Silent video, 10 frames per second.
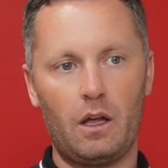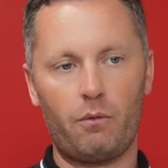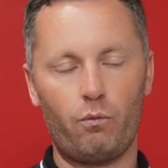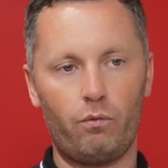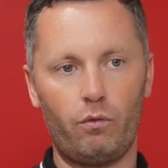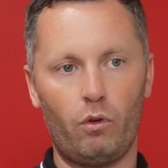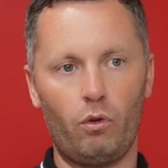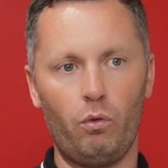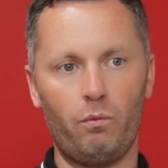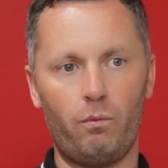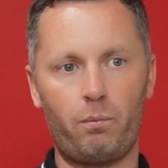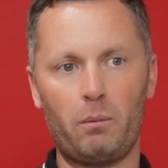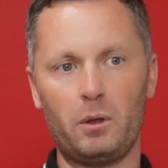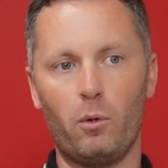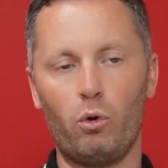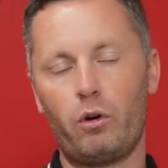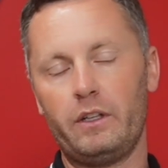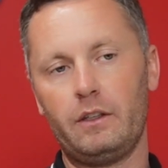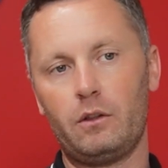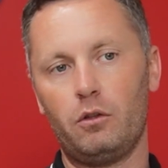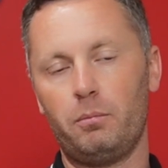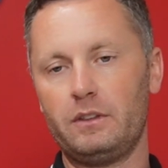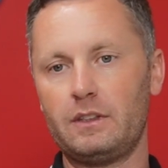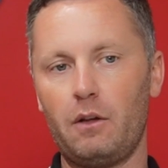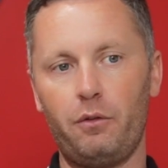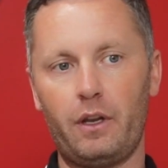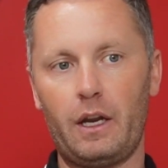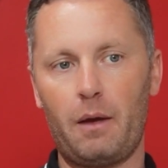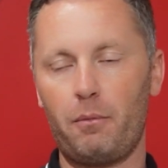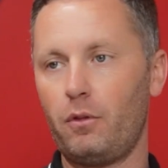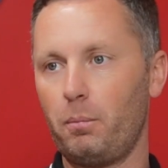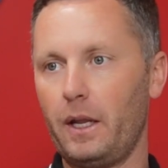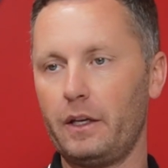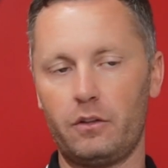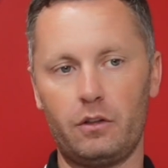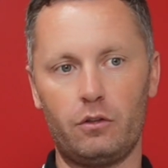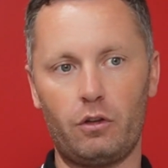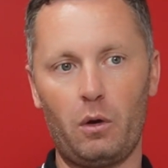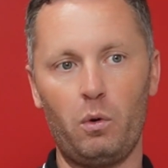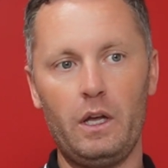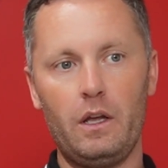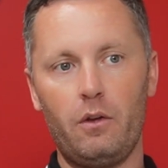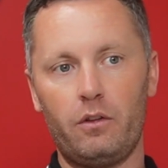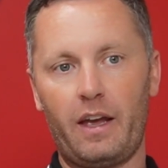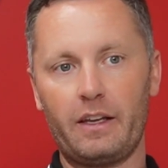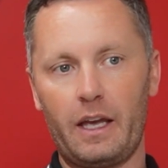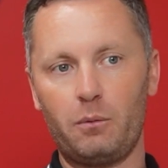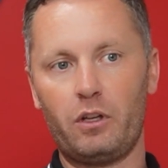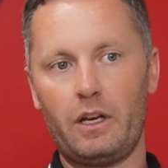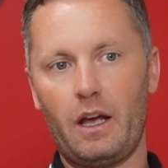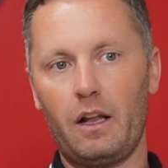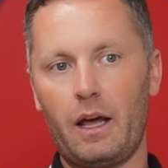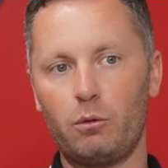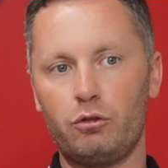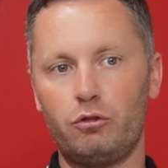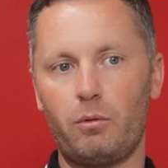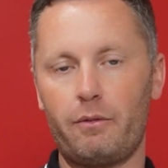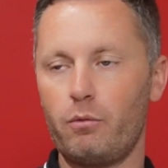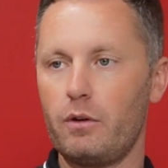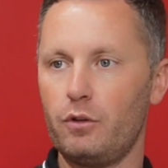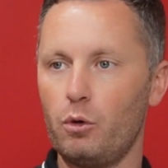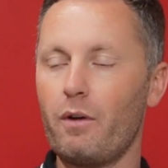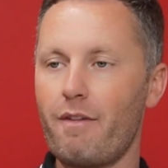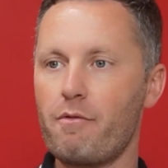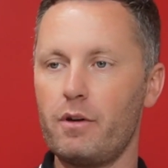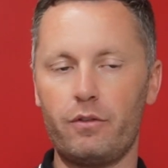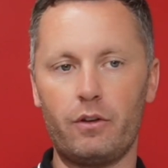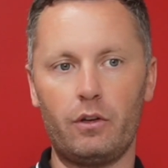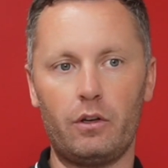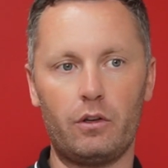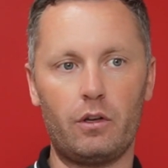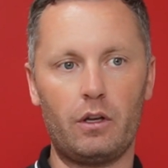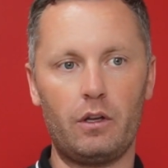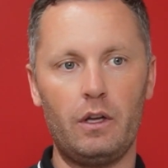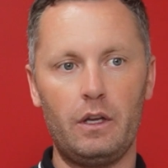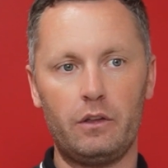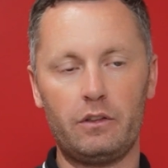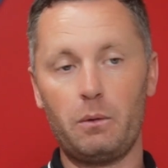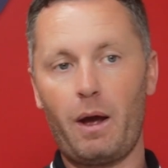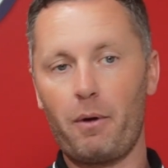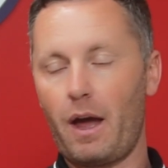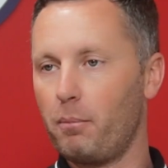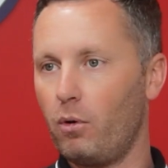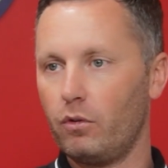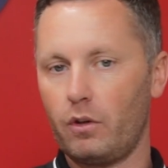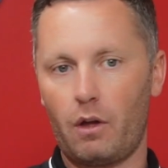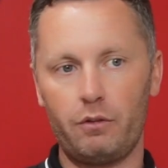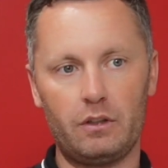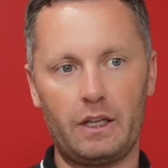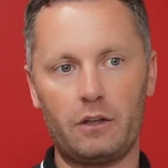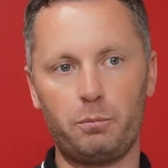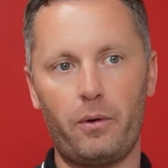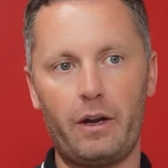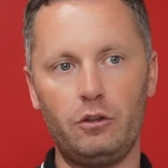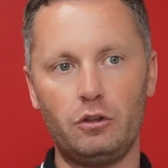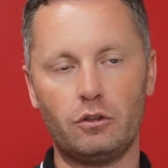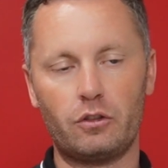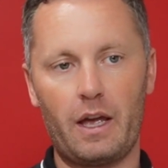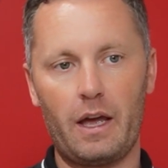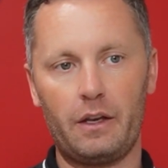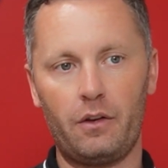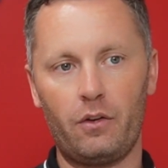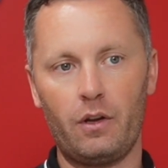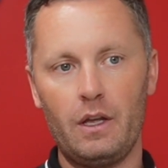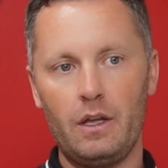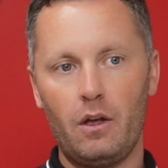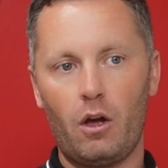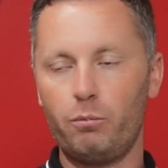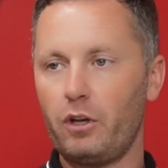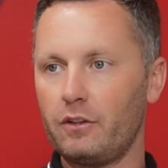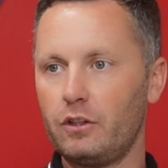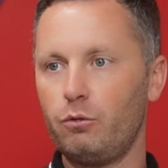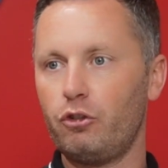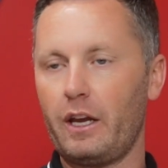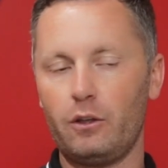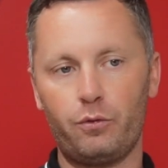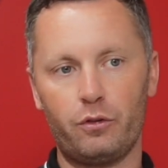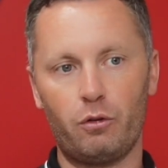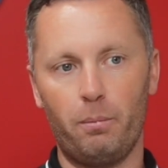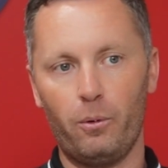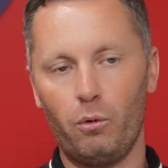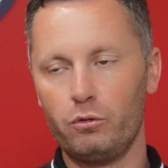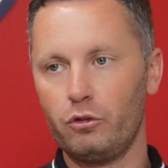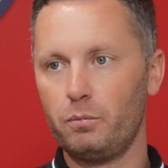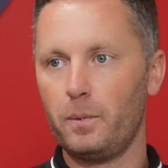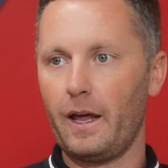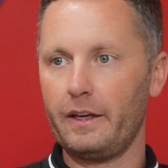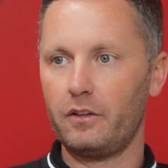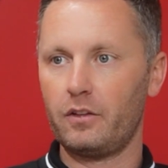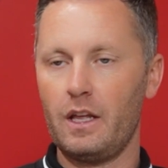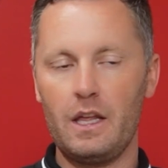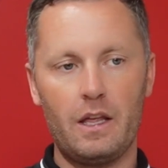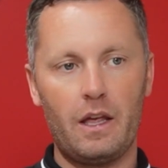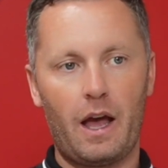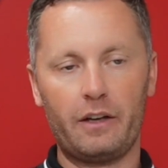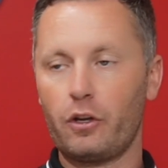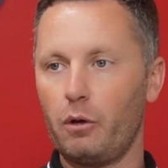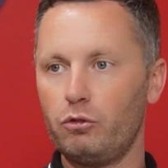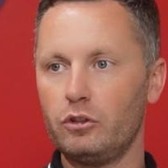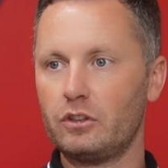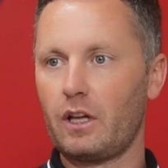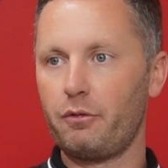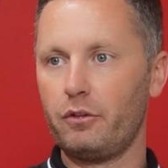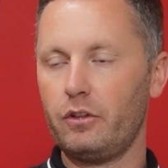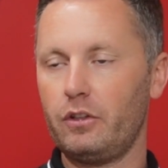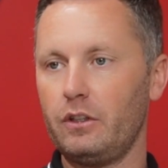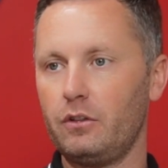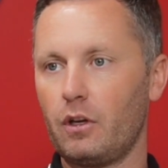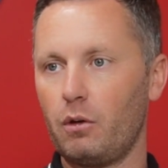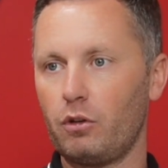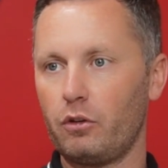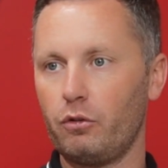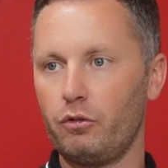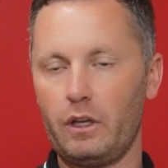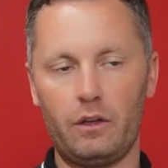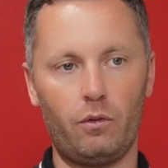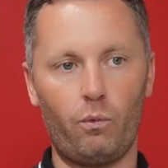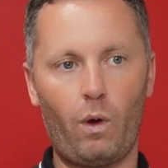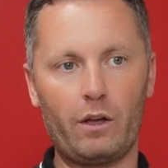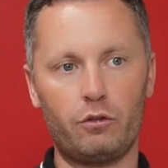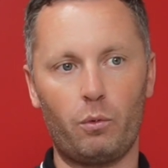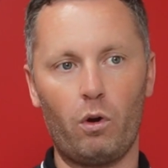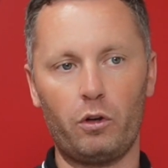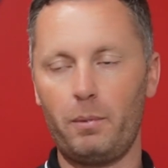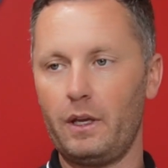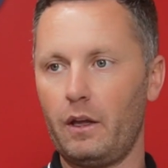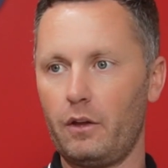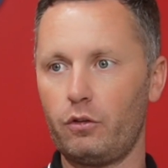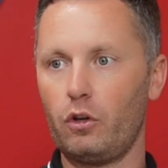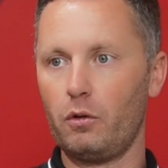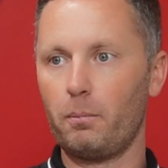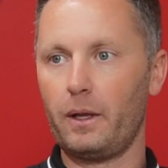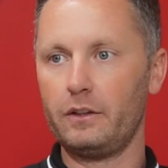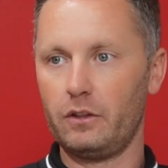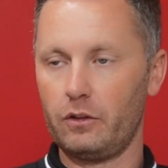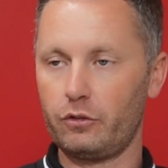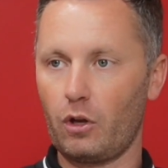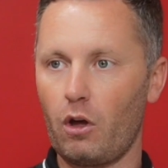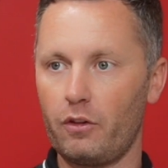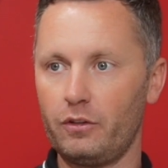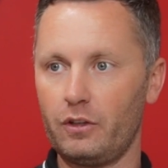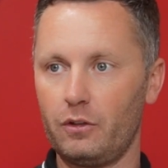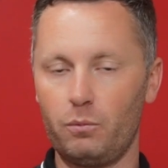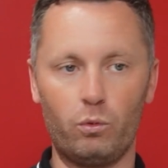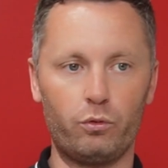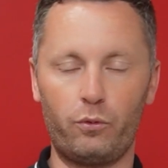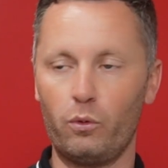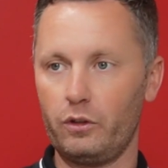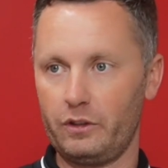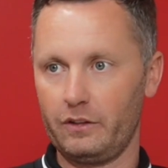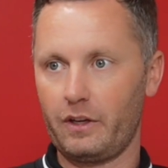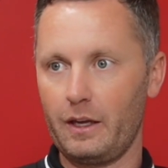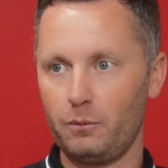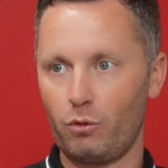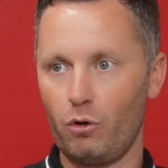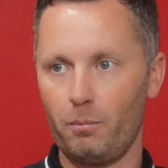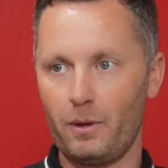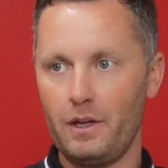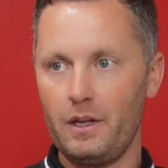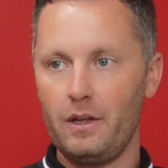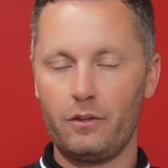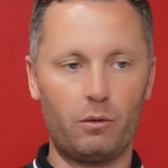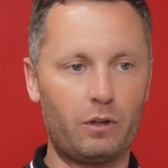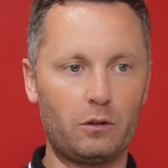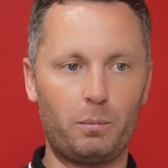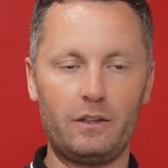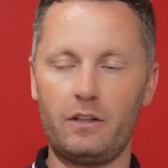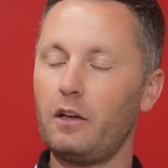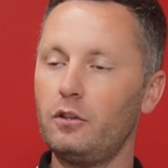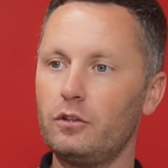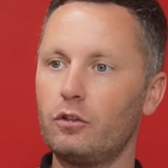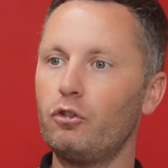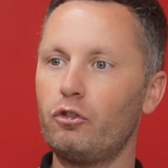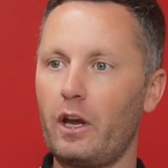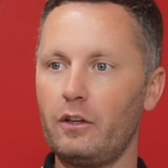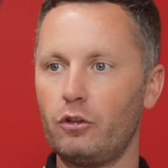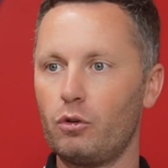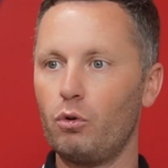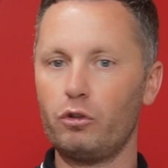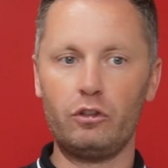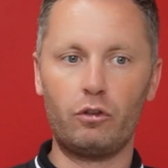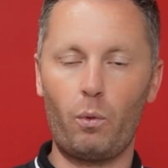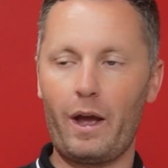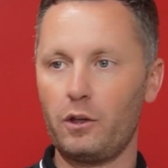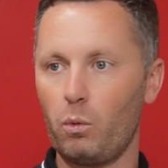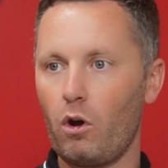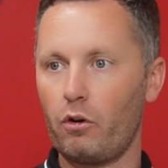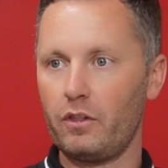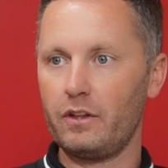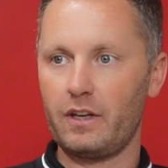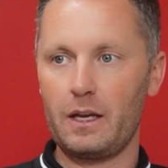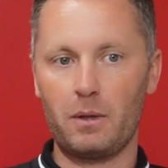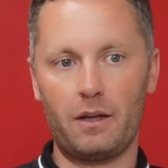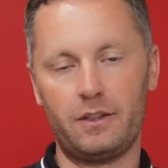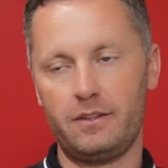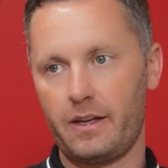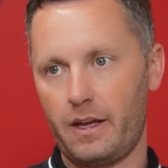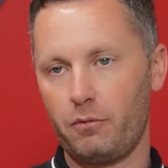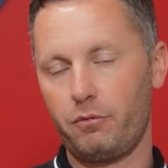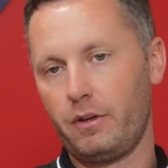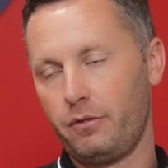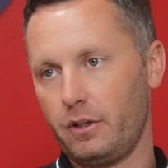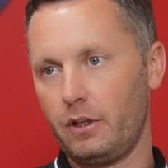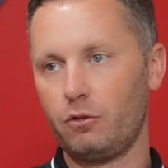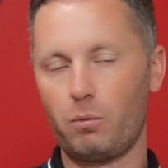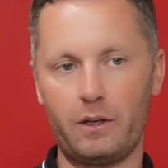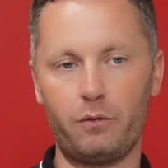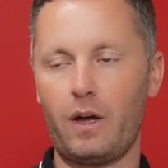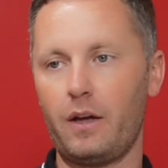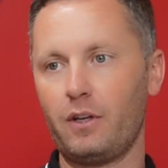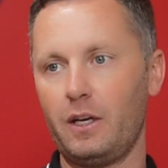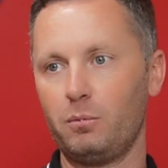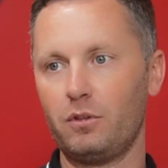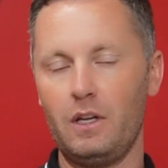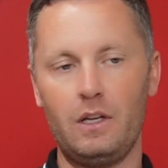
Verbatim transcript: I'm probably more critical of myself than I am of the players, and so 10 games in, it allows us to have a review of everything and, uh, and see where we're at. But obviously, aspirations and objectives change for supporters, players, and coaching staff as the season goes on, doesn't it? Whilst you want to be at a certain place at the start of the season, once 46 games are up, those expectations can change according to where you are in the table after 10, 15, 25 games.